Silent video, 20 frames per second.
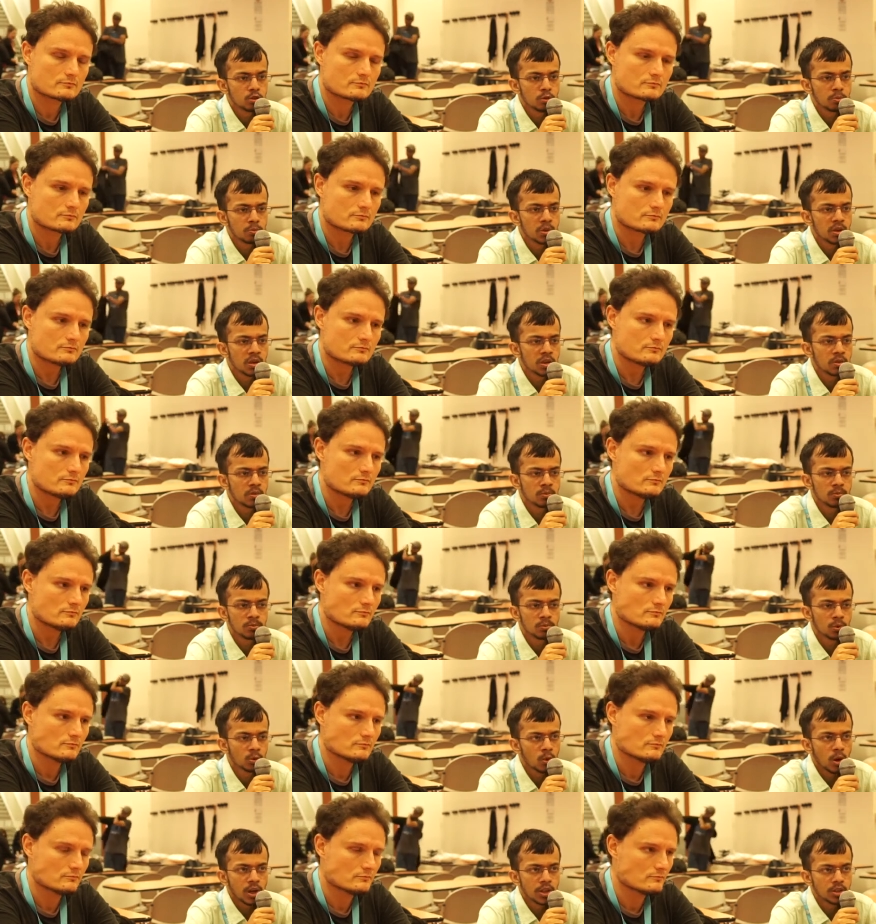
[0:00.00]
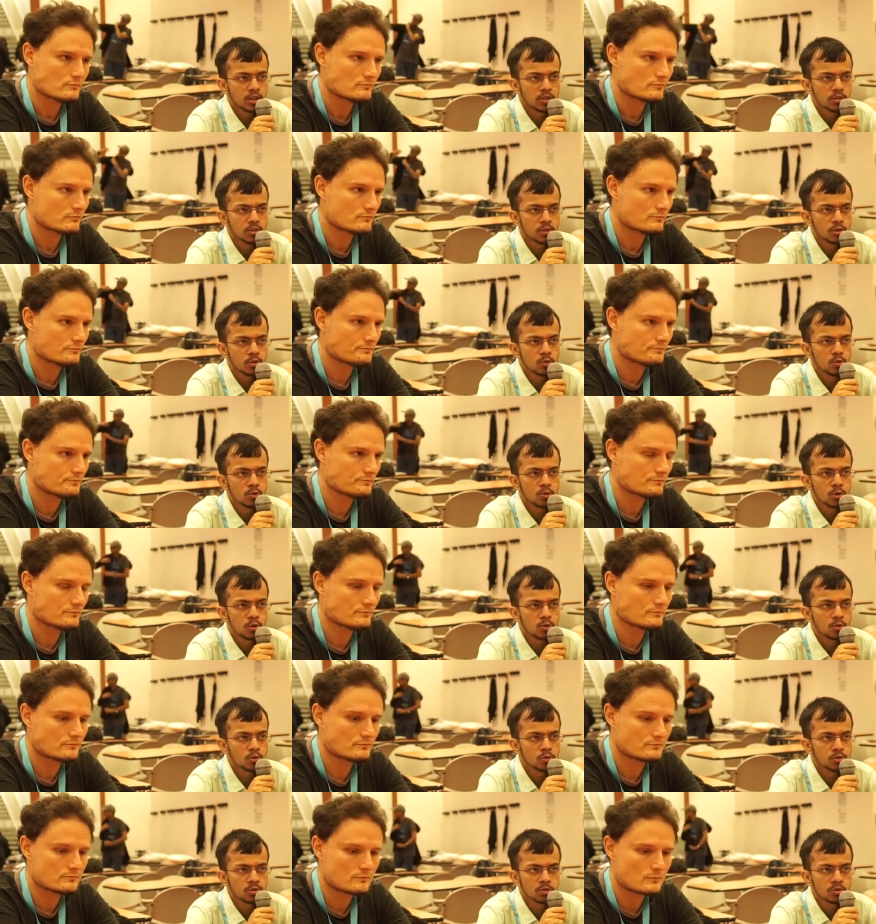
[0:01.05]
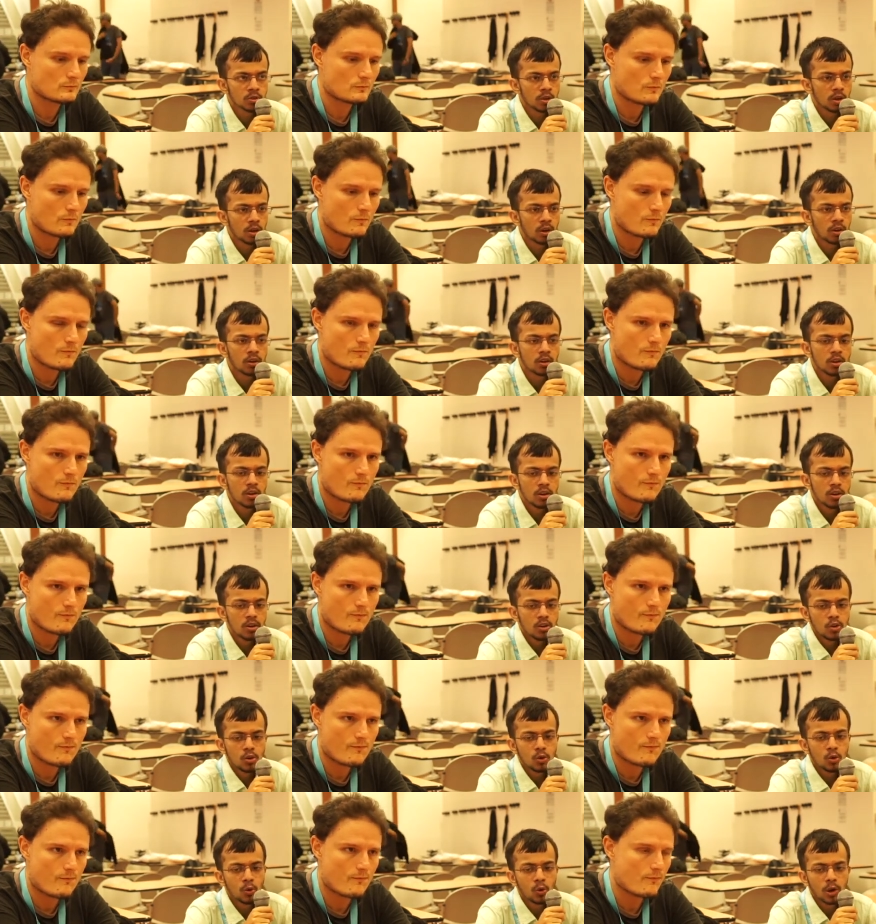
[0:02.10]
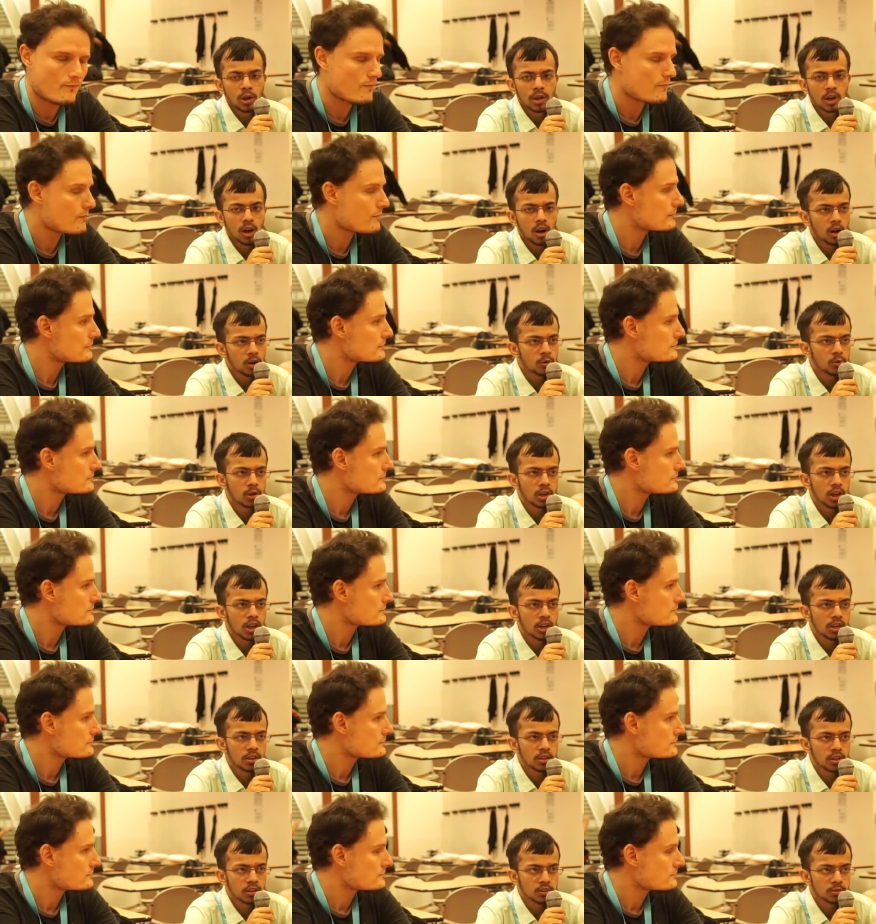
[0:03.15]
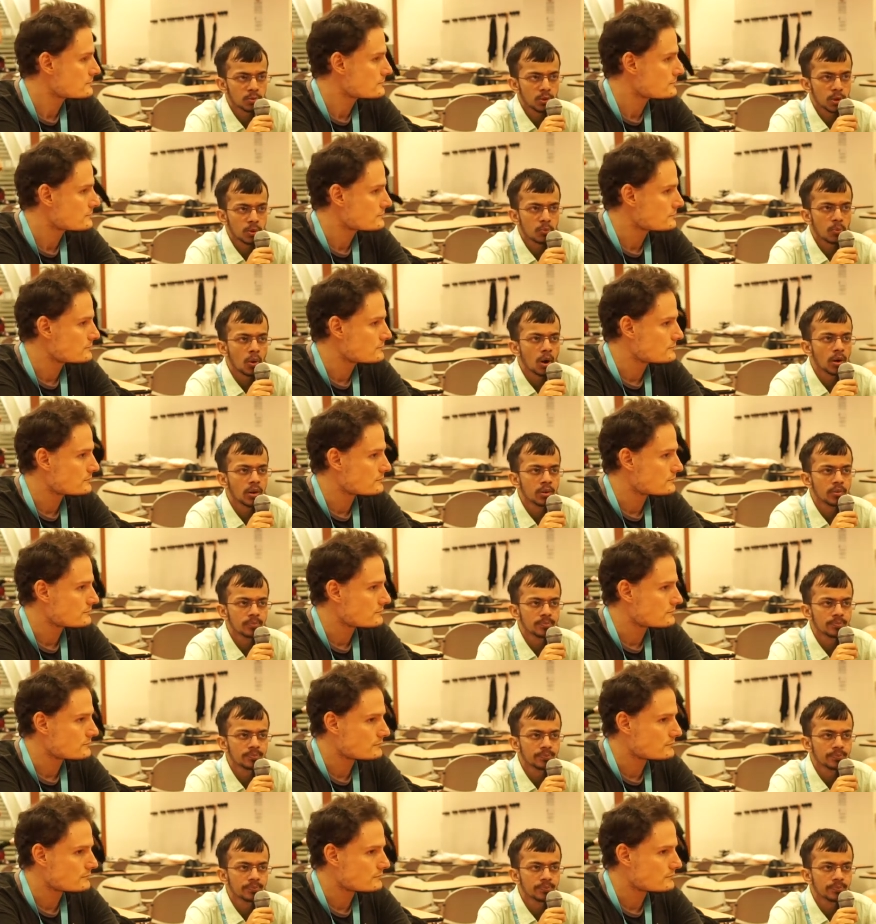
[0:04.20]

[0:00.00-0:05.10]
Speaker 1: should be quite easy to reuse uh, low-end hardware like Raspberry Pi.